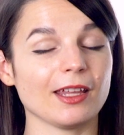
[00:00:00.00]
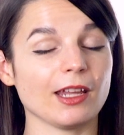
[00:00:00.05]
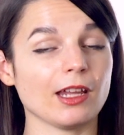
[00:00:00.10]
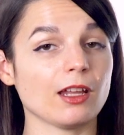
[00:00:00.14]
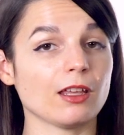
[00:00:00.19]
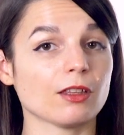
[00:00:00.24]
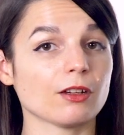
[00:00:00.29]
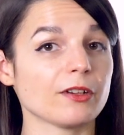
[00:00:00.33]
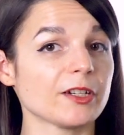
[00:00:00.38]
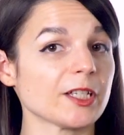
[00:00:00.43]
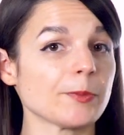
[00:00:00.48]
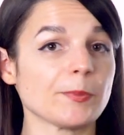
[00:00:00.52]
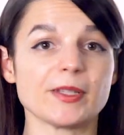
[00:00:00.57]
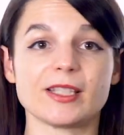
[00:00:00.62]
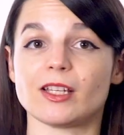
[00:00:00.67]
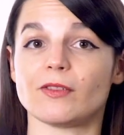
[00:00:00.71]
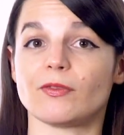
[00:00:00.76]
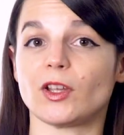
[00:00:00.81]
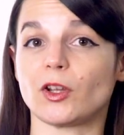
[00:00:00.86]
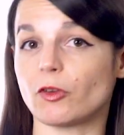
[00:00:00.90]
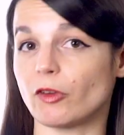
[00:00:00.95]
either a
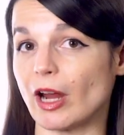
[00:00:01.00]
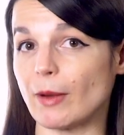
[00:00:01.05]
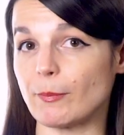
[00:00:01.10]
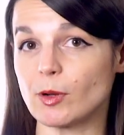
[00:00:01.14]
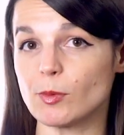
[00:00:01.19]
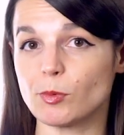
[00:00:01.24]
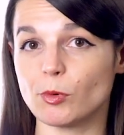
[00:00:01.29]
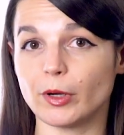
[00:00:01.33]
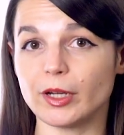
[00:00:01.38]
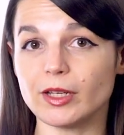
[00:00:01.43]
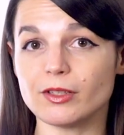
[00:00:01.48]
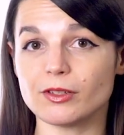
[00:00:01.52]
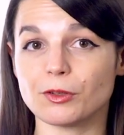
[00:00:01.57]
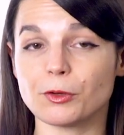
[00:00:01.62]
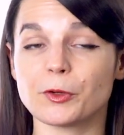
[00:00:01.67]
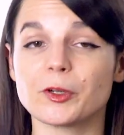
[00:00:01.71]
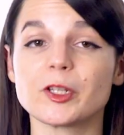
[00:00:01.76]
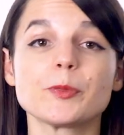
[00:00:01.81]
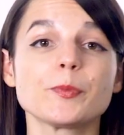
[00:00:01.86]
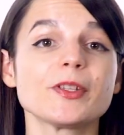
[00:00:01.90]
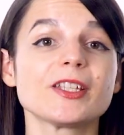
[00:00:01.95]
specific grammar point
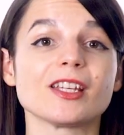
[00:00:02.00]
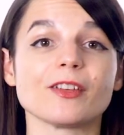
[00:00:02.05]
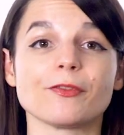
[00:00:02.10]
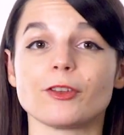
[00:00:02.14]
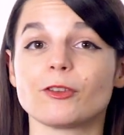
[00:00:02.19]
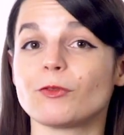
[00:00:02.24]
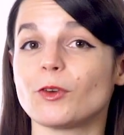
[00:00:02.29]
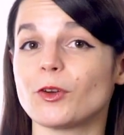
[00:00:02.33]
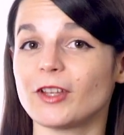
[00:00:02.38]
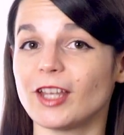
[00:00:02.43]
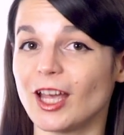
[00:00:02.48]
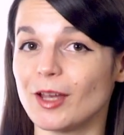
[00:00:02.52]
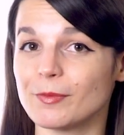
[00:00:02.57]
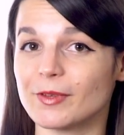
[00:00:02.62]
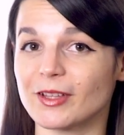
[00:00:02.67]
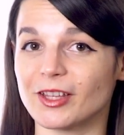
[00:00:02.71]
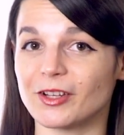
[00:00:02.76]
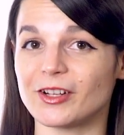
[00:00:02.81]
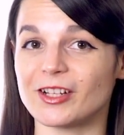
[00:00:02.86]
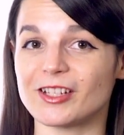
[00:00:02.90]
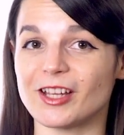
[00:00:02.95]
or a specific
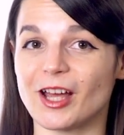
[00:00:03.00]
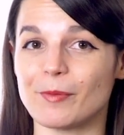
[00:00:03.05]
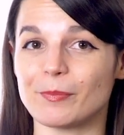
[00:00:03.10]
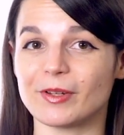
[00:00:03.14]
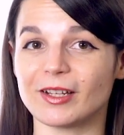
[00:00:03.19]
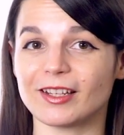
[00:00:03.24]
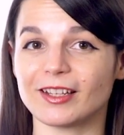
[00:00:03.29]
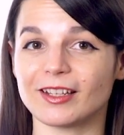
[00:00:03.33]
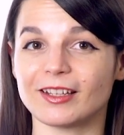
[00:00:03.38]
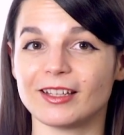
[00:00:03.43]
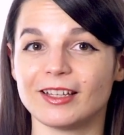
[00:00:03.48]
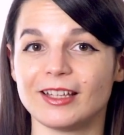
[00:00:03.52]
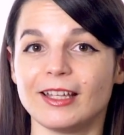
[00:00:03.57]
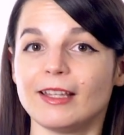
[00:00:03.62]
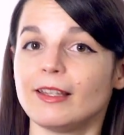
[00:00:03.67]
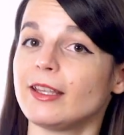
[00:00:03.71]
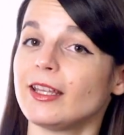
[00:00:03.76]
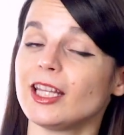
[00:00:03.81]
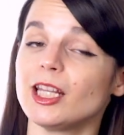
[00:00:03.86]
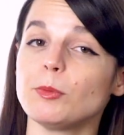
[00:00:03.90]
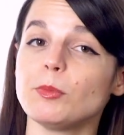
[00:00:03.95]
vocabulary topic.
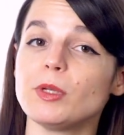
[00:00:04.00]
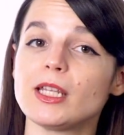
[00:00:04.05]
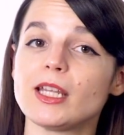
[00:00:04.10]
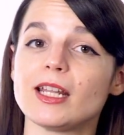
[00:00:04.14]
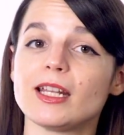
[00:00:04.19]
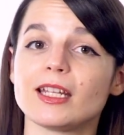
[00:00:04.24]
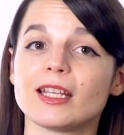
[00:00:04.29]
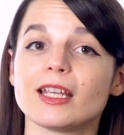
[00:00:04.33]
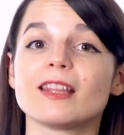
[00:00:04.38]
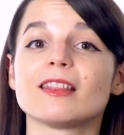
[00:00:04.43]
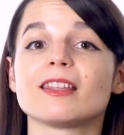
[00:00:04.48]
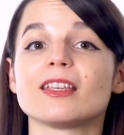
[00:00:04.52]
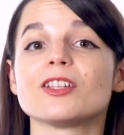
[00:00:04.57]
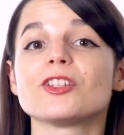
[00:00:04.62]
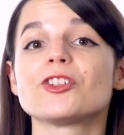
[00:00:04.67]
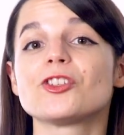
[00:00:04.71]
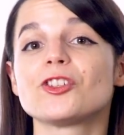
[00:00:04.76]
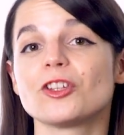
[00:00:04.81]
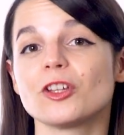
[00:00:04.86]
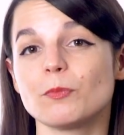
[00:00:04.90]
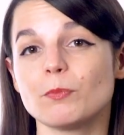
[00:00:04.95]
In the beginning,
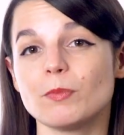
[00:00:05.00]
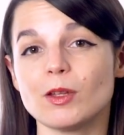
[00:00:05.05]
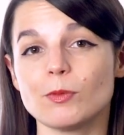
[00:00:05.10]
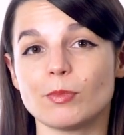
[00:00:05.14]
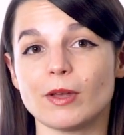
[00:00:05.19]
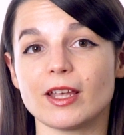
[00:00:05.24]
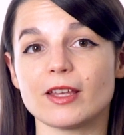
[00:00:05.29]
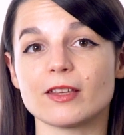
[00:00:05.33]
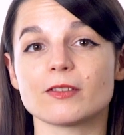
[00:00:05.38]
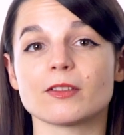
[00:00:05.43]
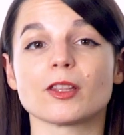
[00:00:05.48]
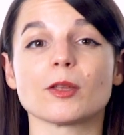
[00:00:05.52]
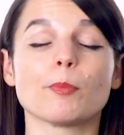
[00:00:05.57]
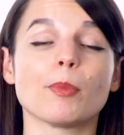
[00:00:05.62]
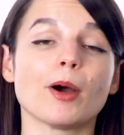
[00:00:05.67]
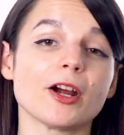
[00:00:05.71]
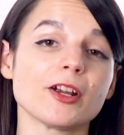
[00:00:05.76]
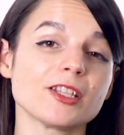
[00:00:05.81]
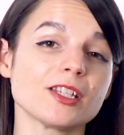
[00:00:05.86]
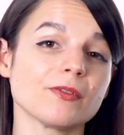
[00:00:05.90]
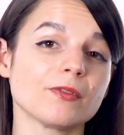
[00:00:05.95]
these should be based on the
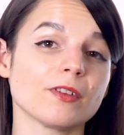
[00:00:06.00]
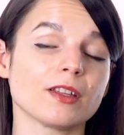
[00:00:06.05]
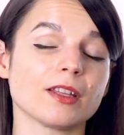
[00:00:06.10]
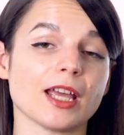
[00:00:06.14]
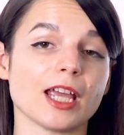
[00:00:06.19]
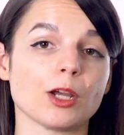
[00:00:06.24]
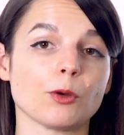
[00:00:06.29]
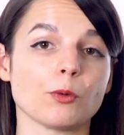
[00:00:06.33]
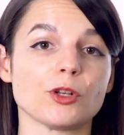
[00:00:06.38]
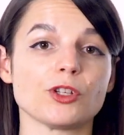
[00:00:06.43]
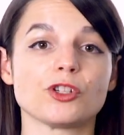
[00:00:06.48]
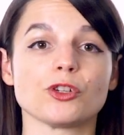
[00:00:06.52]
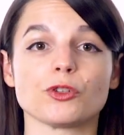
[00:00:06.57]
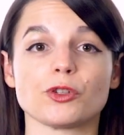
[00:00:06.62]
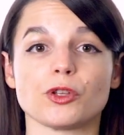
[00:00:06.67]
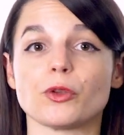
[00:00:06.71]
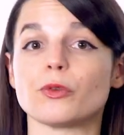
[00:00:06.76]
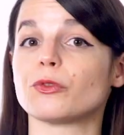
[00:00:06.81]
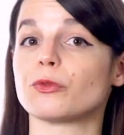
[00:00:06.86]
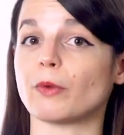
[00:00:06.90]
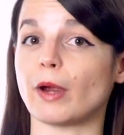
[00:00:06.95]
parts of the language you'll
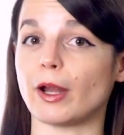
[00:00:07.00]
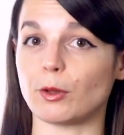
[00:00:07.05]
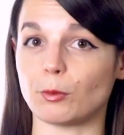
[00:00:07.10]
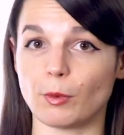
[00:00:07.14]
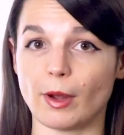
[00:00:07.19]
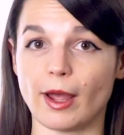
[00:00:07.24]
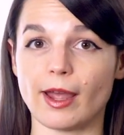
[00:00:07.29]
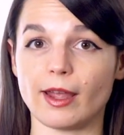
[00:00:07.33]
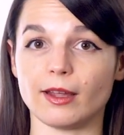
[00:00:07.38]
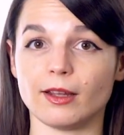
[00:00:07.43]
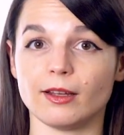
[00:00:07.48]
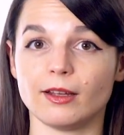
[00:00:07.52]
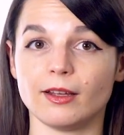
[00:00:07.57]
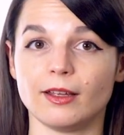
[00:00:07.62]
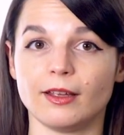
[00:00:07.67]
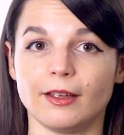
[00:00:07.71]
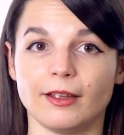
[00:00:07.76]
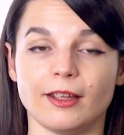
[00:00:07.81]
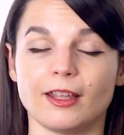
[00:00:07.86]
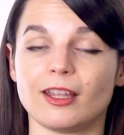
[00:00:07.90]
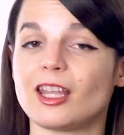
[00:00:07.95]
use right away.
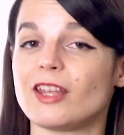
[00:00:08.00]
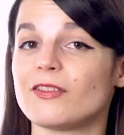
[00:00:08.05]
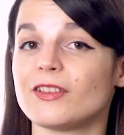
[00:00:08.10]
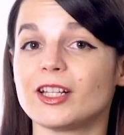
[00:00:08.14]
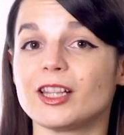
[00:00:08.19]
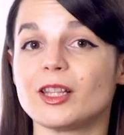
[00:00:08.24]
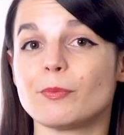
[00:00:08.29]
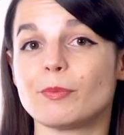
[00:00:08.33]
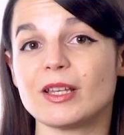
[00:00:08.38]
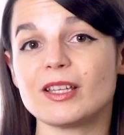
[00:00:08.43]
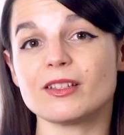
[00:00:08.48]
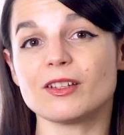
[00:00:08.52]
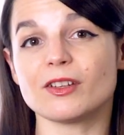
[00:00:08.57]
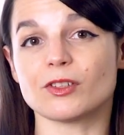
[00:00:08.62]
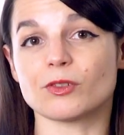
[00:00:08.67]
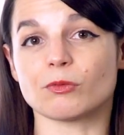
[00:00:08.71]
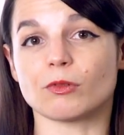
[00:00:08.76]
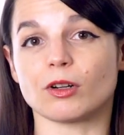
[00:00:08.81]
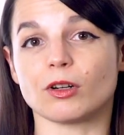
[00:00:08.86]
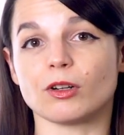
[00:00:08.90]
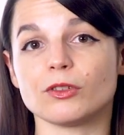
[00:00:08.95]
Even in the business
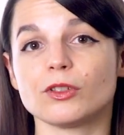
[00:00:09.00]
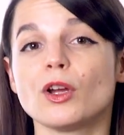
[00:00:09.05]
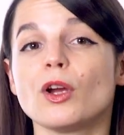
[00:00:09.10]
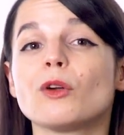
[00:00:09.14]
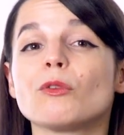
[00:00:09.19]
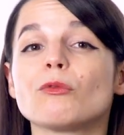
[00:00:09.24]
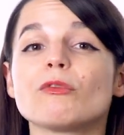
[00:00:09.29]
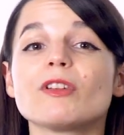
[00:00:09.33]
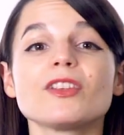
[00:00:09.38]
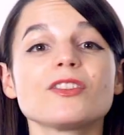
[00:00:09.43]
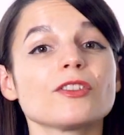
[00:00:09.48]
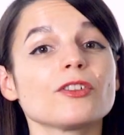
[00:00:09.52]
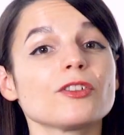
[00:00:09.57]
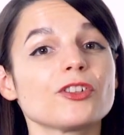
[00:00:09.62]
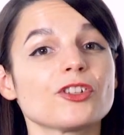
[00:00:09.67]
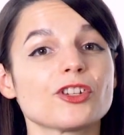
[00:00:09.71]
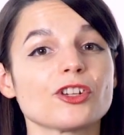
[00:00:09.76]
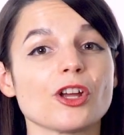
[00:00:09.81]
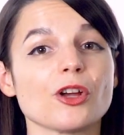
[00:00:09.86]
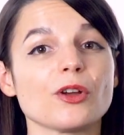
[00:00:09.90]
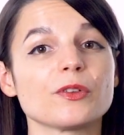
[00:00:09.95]
world, research
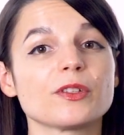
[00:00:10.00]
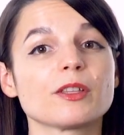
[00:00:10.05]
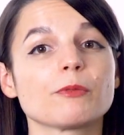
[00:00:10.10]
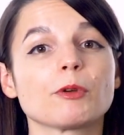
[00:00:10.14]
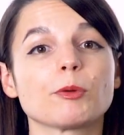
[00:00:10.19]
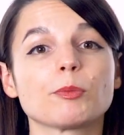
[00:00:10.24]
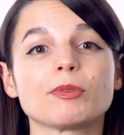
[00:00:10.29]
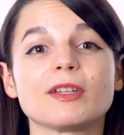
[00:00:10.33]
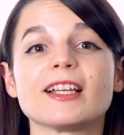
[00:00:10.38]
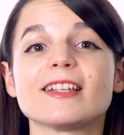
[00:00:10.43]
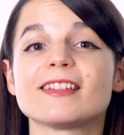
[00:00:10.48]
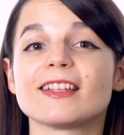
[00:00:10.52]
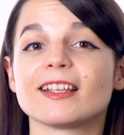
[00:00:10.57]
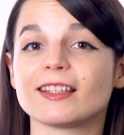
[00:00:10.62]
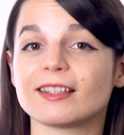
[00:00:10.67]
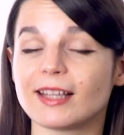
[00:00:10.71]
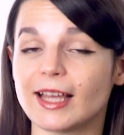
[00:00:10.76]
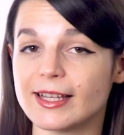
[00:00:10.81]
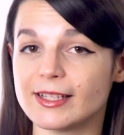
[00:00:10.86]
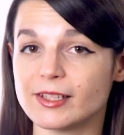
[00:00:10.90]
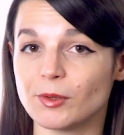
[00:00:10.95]
shows that replacing
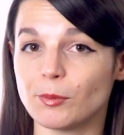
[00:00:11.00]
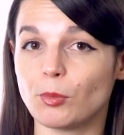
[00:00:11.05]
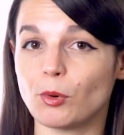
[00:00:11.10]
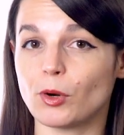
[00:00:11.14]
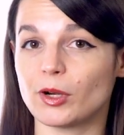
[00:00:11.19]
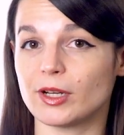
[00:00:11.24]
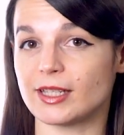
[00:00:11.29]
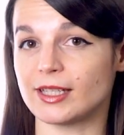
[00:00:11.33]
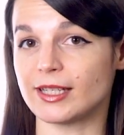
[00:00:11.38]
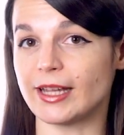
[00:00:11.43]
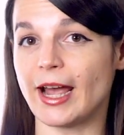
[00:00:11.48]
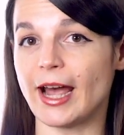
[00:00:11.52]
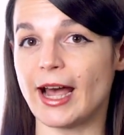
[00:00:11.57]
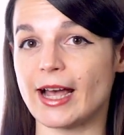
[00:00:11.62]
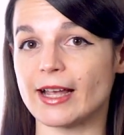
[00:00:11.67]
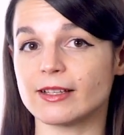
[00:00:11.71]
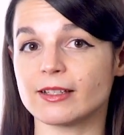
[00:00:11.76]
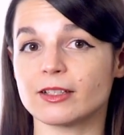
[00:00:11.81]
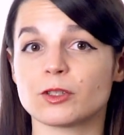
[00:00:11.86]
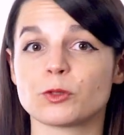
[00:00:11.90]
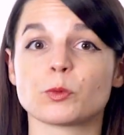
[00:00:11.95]
less important
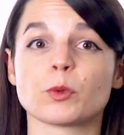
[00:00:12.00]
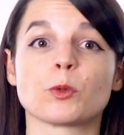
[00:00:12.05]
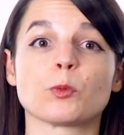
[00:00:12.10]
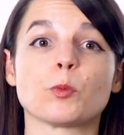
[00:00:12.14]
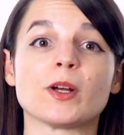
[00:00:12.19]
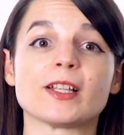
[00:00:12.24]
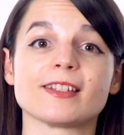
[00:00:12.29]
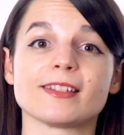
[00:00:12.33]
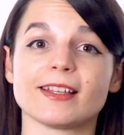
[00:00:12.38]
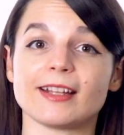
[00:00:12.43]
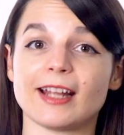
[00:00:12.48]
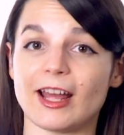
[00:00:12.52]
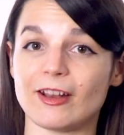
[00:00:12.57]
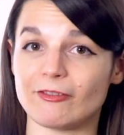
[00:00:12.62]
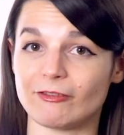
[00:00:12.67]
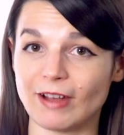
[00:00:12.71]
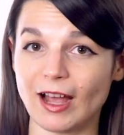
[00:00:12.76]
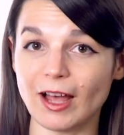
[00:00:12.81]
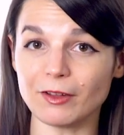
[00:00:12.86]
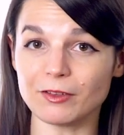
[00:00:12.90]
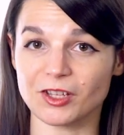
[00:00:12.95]
tasks with ones that add
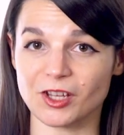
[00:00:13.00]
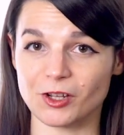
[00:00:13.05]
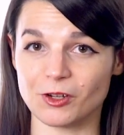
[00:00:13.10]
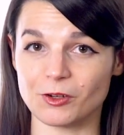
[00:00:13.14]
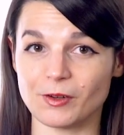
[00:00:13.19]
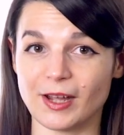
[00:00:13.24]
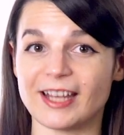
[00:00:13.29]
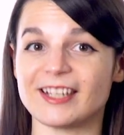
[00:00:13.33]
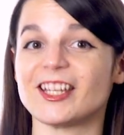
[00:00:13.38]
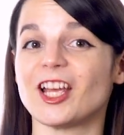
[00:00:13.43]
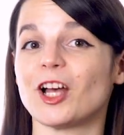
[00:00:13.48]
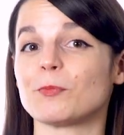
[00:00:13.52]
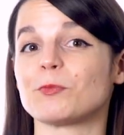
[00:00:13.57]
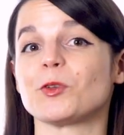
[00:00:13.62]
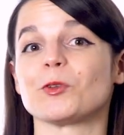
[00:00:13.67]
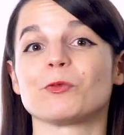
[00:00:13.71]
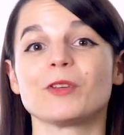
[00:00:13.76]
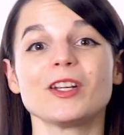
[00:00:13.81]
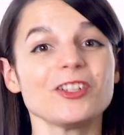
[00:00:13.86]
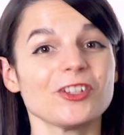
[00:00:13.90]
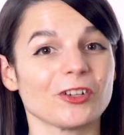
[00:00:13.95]
value and help you
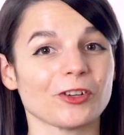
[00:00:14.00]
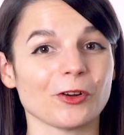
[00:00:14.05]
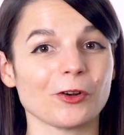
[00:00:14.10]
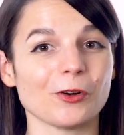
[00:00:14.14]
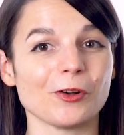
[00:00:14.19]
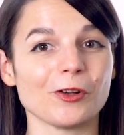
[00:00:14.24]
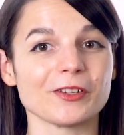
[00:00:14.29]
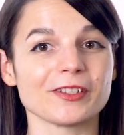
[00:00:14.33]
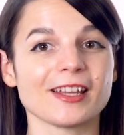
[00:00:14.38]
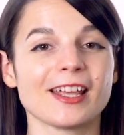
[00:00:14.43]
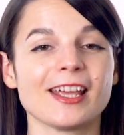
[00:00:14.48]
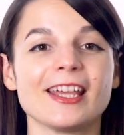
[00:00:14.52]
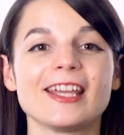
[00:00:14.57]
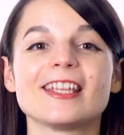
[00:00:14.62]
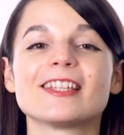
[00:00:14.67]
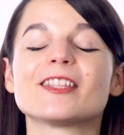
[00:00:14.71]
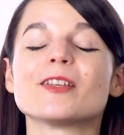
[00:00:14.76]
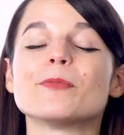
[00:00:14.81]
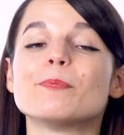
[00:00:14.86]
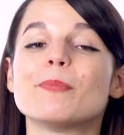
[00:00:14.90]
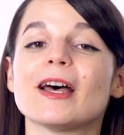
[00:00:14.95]
reach your goals is
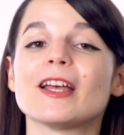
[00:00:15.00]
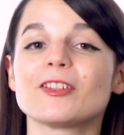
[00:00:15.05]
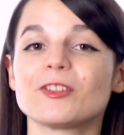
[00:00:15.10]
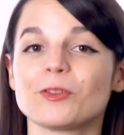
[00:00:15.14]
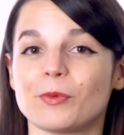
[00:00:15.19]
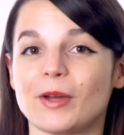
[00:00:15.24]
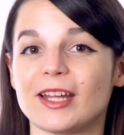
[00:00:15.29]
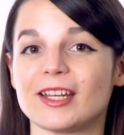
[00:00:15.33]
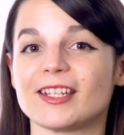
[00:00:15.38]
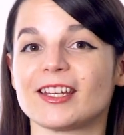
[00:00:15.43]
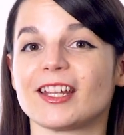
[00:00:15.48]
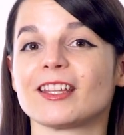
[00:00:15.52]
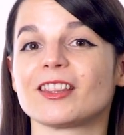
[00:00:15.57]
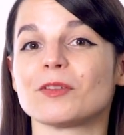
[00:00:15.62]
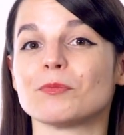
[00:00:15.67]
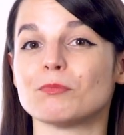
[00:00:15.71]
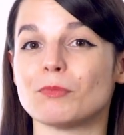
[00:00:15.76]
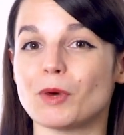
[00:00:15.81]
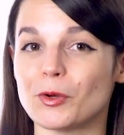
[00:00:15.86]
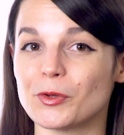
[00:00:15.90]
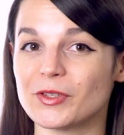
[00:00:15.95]
the best way to get the
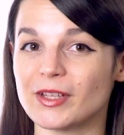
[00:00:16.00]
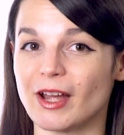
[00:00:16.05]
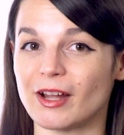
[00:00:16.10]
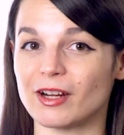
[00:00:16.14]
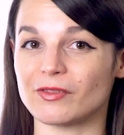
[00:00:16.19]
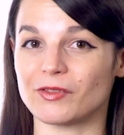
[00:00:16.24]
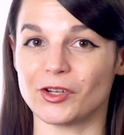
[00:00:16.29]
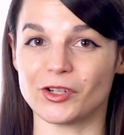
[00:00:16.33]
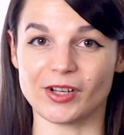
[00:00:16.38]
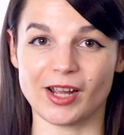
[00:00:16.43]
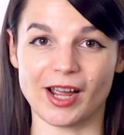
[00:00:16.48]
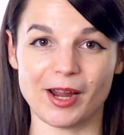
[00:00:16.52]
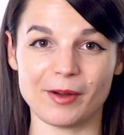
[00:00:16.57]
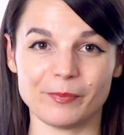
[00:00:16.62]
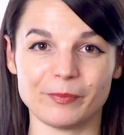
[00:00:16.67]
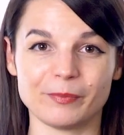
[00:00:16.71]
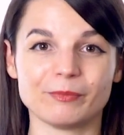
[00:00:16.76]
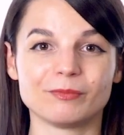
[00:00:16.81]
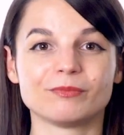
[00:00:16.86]
most out of your time.